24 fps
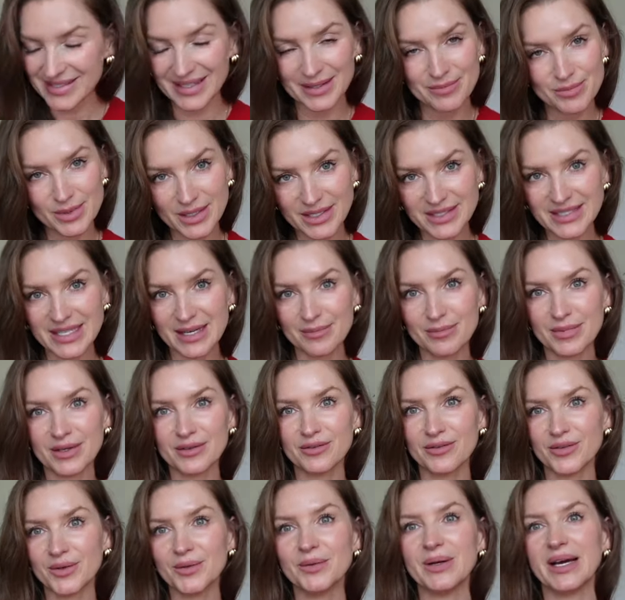I picked up a
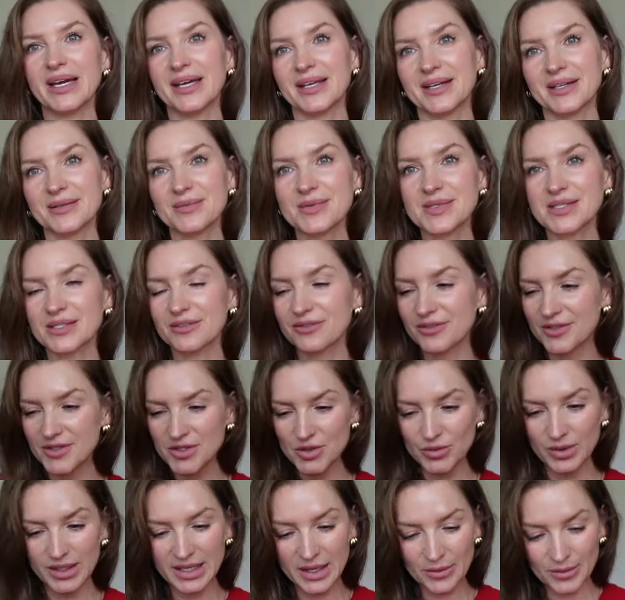few items. The
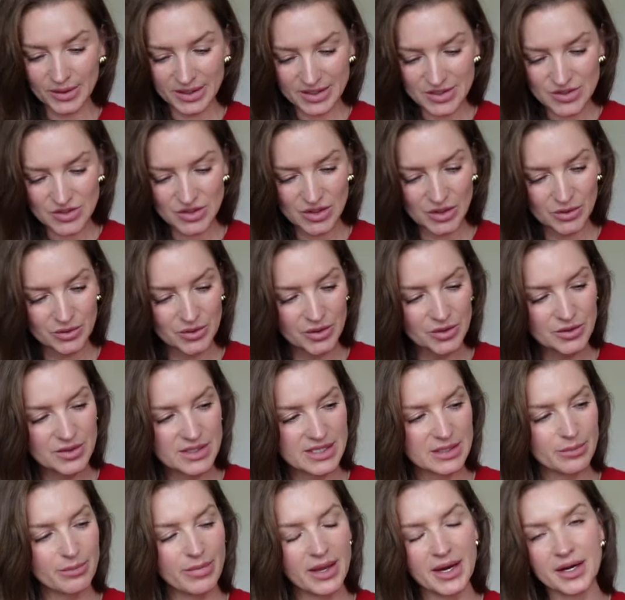first one I want to show you is
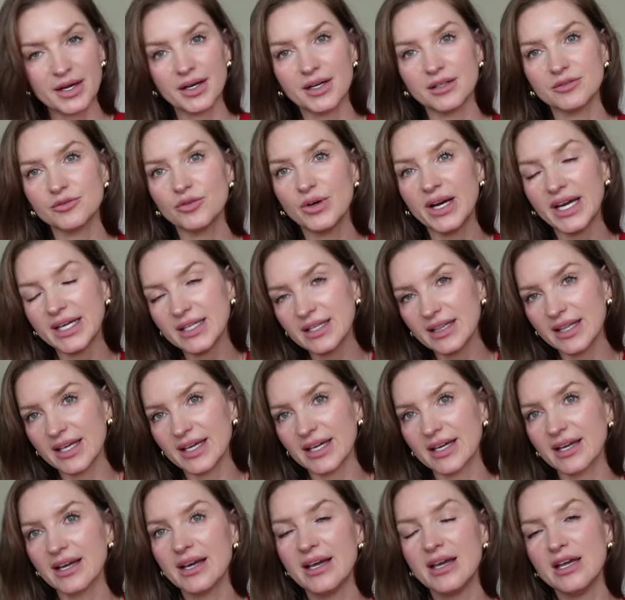a pair of wide leg